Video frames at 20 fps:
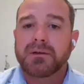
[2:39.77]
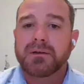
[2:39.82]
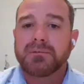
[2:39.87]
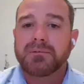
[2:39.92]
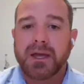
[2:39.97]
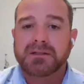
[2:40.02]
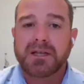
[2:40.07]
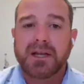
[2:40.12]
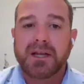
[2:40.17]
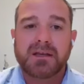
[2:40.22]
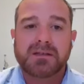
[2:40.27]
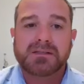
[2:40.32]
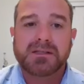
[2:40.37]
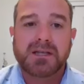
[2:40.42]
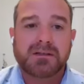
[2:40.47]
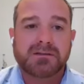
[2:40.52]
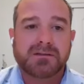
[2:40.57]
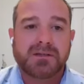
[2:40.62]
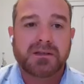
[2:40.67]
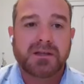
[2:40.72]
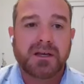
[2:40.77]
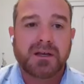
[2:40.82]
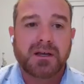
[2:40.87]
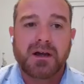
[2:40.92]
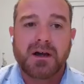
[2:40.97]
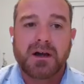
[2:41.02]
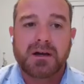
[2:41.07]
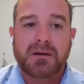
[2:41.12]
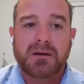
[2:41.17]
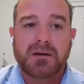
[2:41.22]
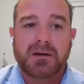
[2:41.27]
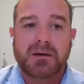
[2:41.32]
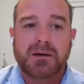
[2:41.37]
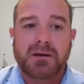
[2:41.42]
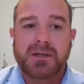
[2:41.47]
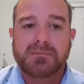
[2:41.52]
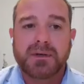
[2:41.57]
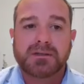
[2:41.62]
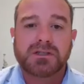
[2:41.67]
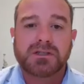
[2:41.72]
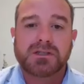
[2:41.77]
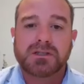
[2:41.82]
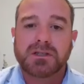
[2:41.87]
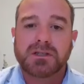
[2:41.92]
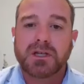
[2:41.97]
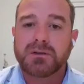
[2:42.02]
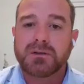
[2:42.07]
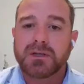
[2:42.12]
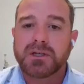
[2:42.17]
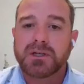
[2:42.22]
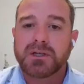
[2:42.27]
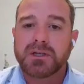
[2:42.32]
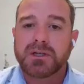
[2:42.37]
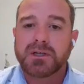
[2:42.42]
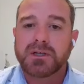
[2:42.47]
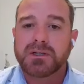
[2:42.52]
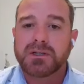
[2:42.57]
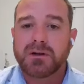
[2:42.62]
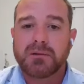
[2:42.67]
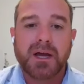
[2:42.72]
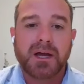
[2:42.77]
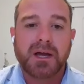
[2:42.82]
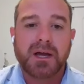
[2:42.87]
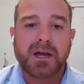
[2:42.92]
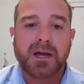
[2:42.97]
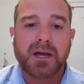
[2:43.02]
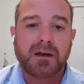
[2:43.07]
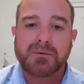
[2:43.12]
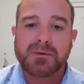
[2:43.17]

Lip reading: And today it sounds like the economy has been slowly turning back on,